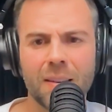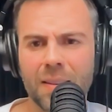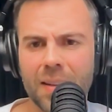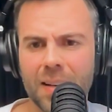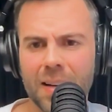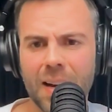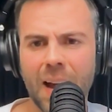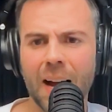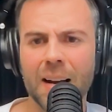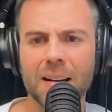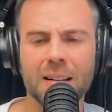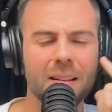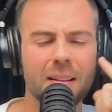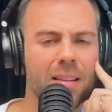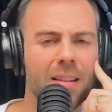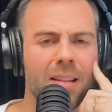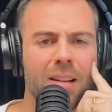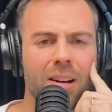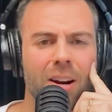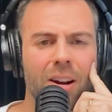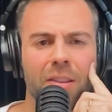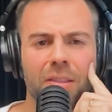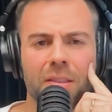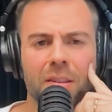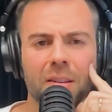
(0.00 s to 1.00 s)

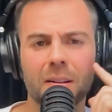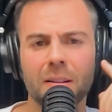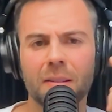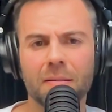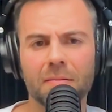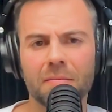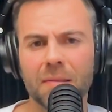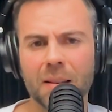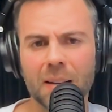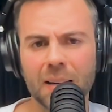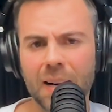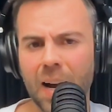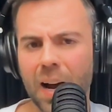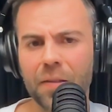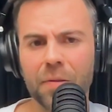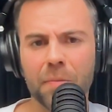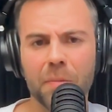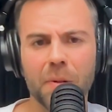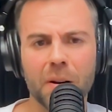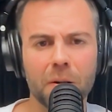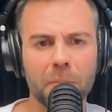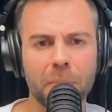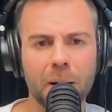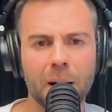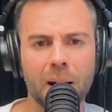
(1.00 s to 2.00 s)
the
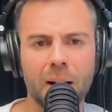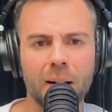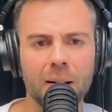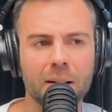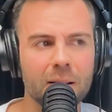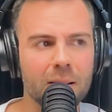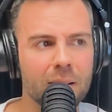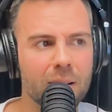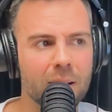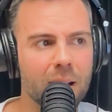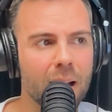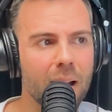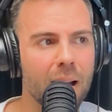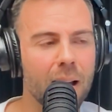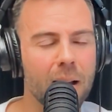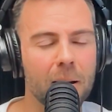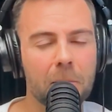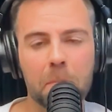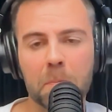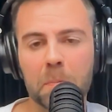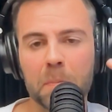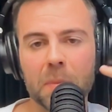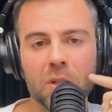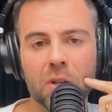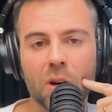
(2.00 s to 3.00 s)
government about
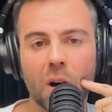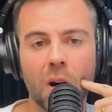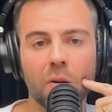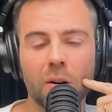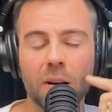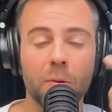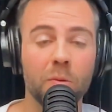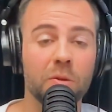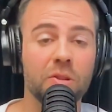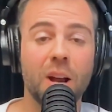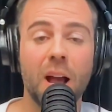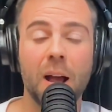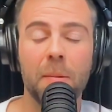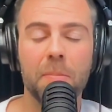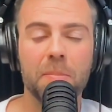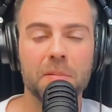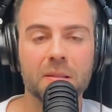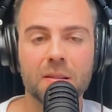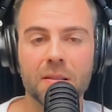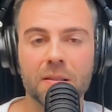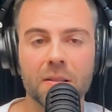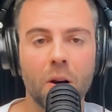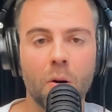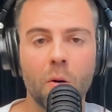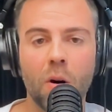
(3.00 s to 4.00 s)
childcare, which
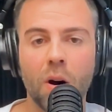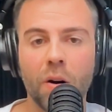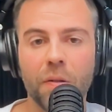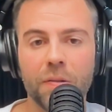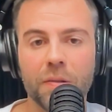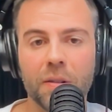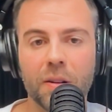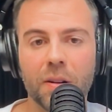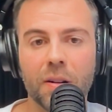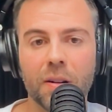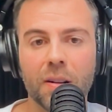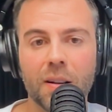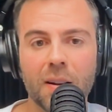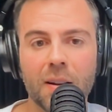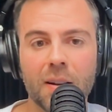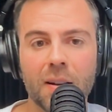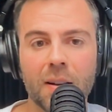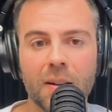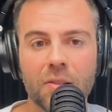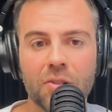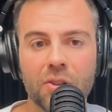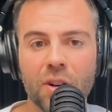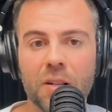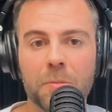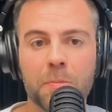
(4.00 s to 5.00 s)
happens so often,
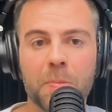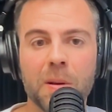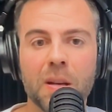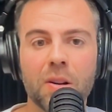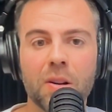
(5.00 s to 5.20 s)
just